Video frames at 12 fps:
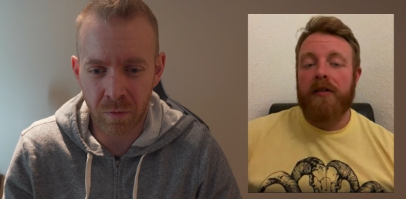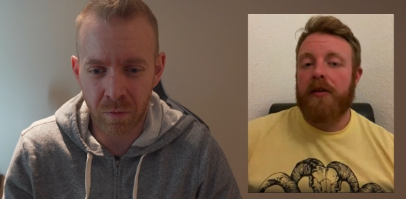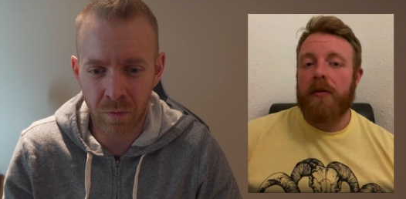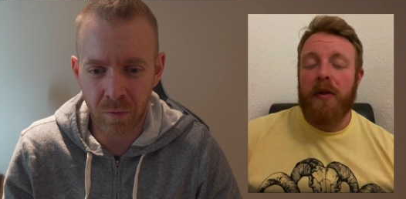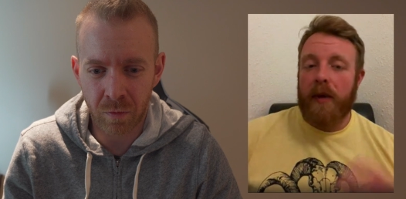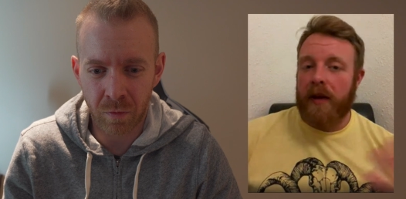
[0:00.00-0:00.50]

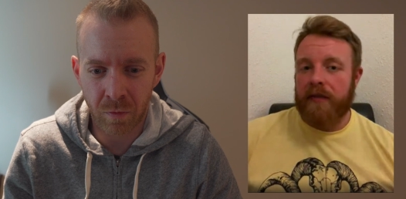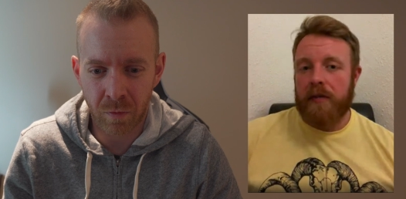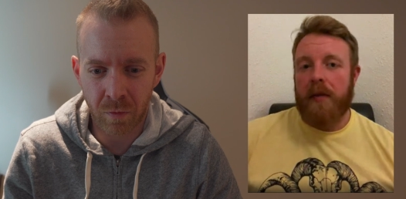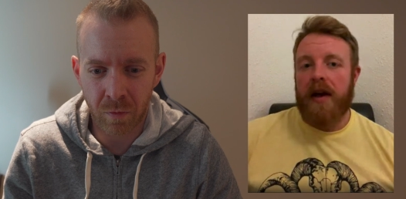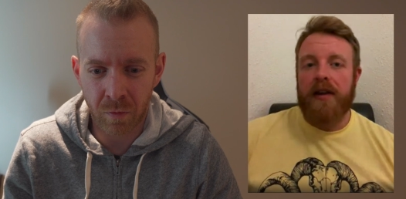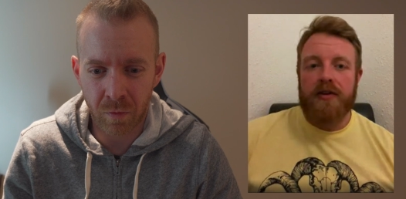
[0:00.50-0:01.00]
Speaker 1: something we have
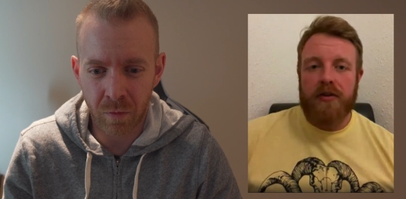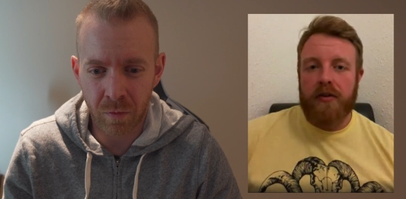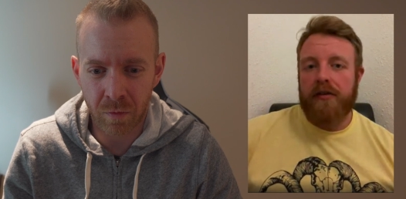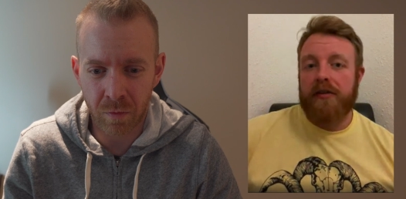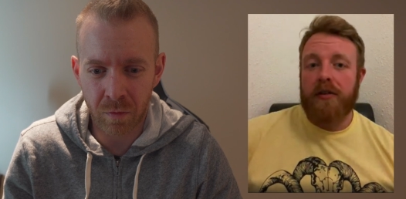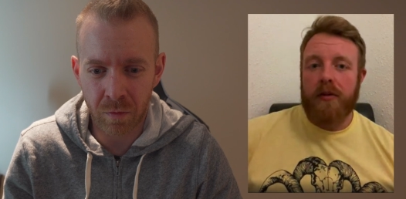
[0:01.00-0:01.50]
to manage
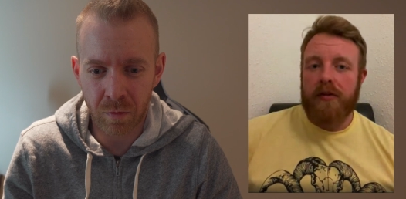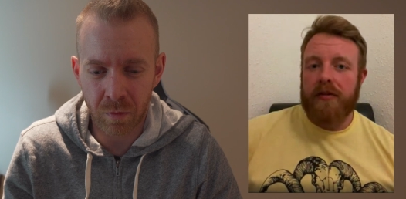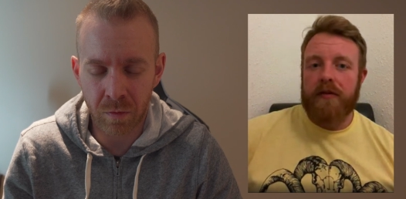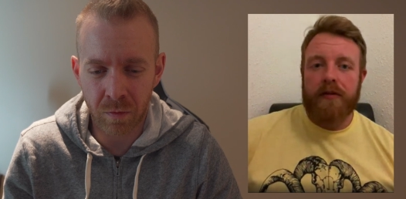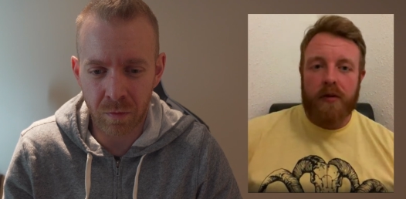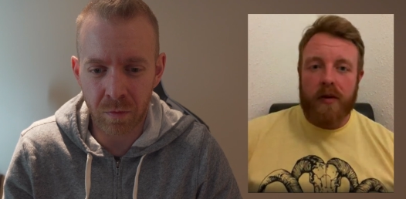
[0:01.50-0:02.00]
across the course
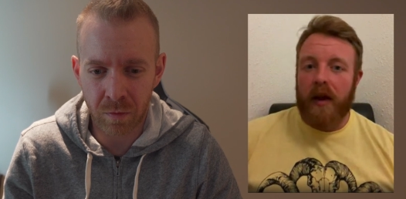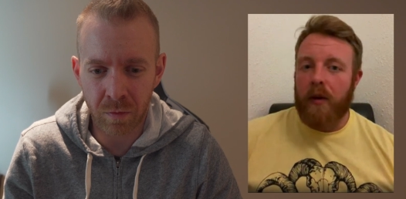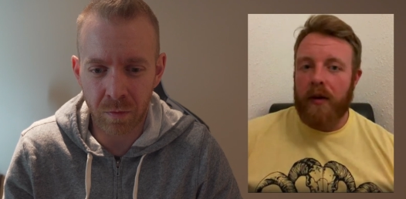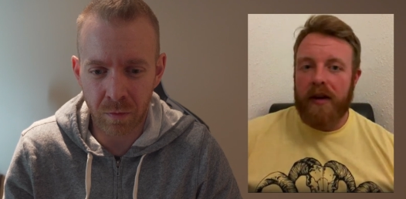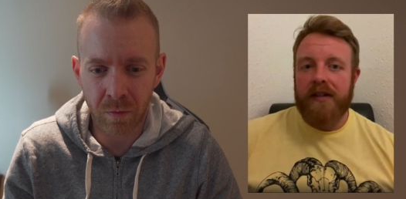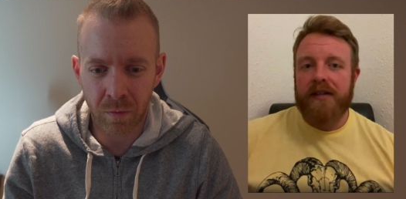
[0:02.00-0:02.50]
of the
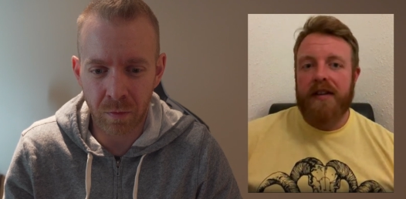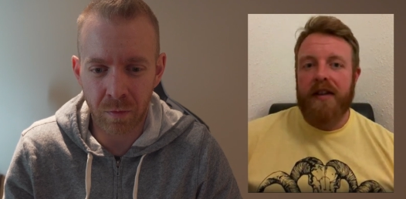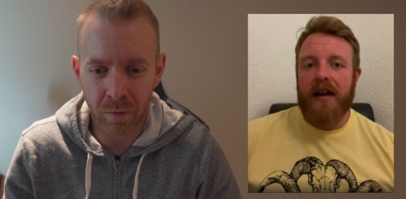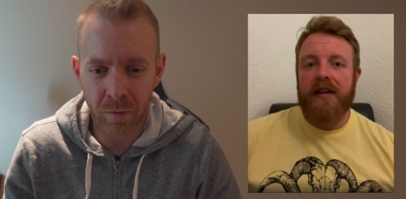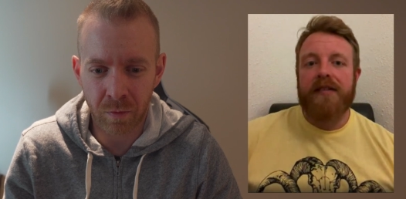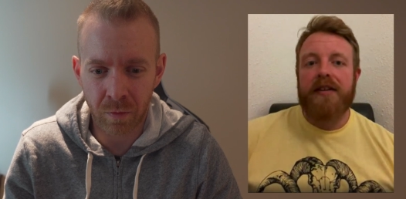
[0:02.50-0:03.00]
48 weeks. I
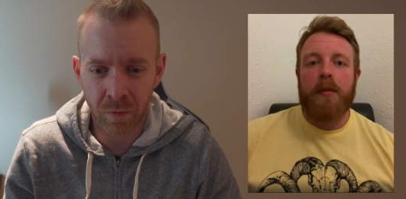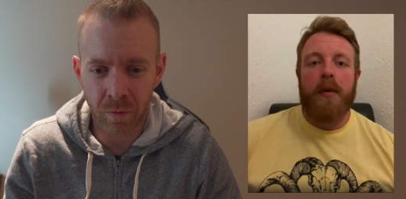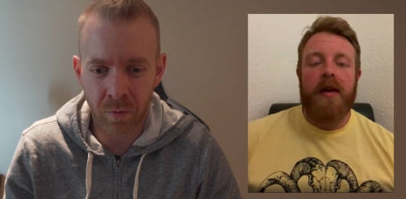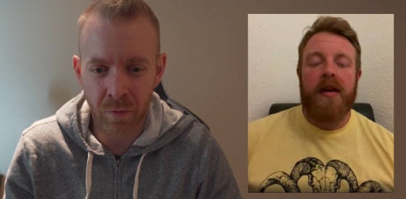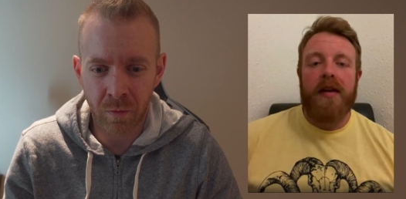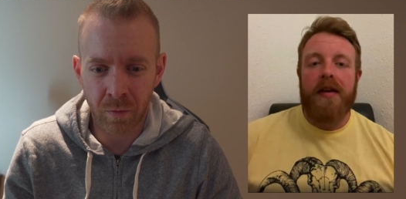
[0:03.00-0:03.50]
think that's going to
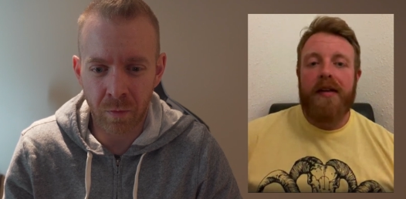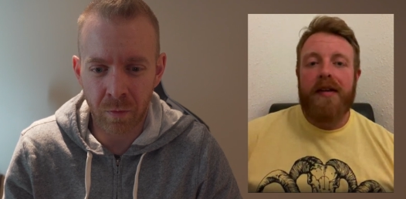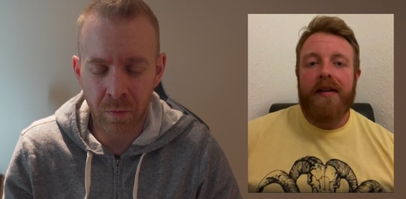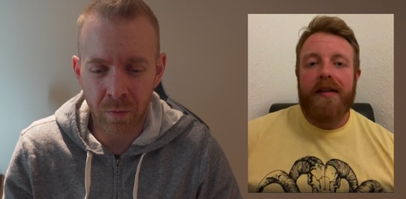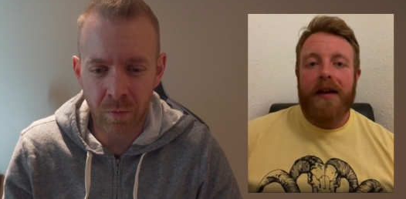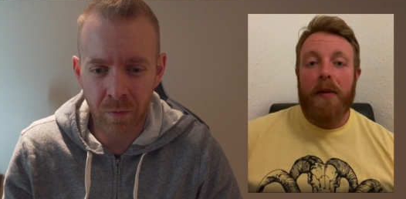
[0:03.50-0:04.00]
be
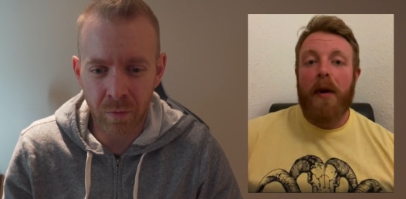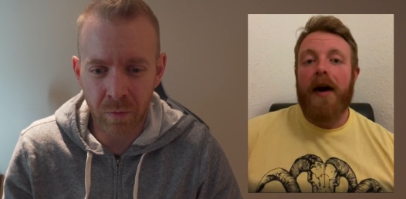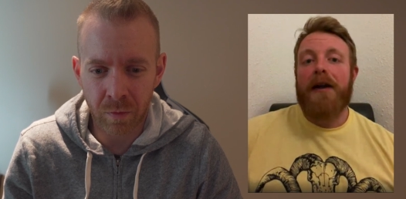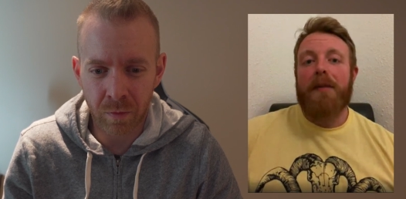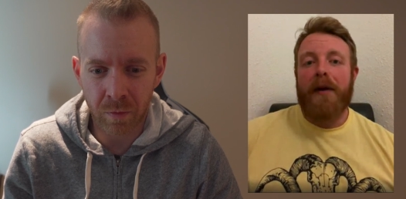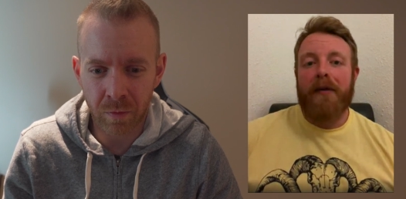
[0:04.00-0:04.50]
a
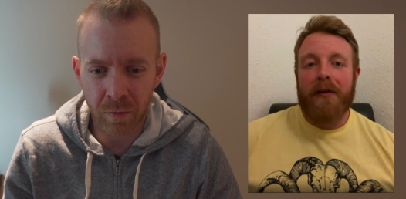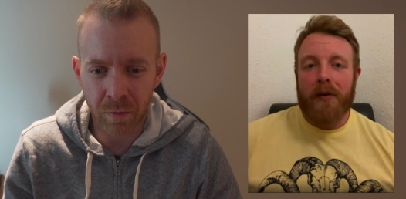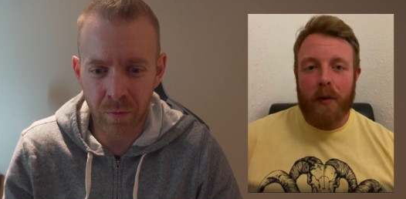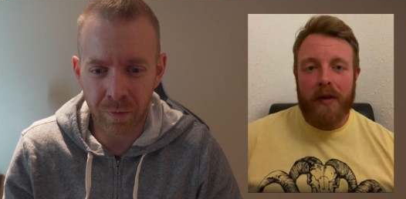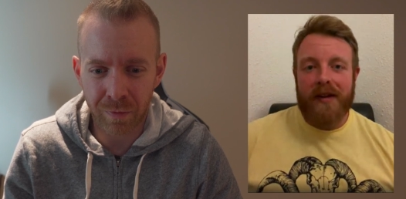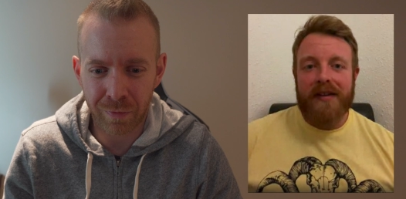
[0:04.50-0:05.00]
minor
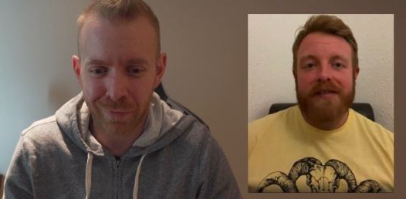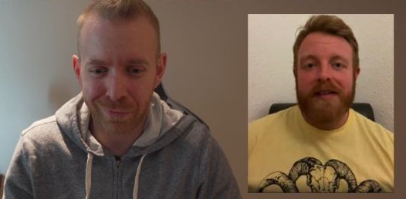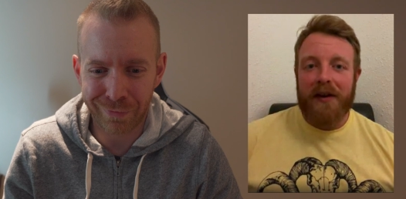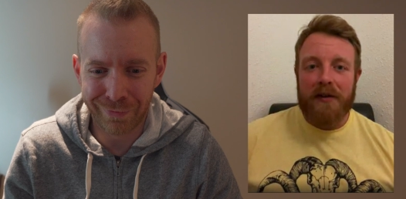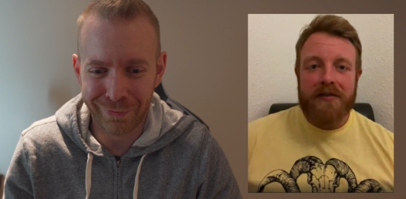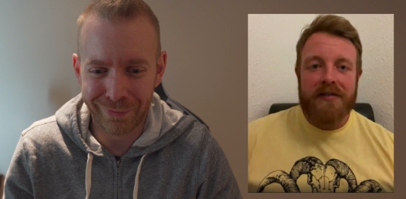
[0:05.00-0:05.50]
miracle within
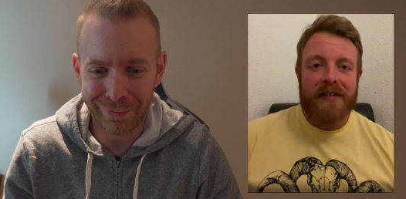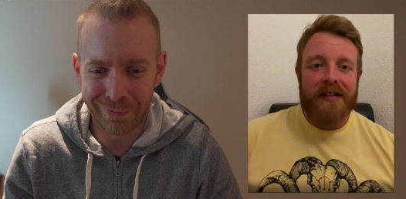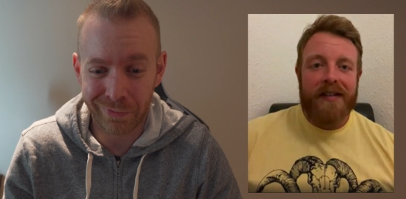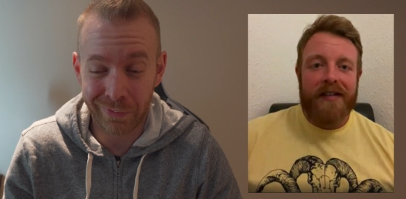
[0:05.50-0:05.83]
itself.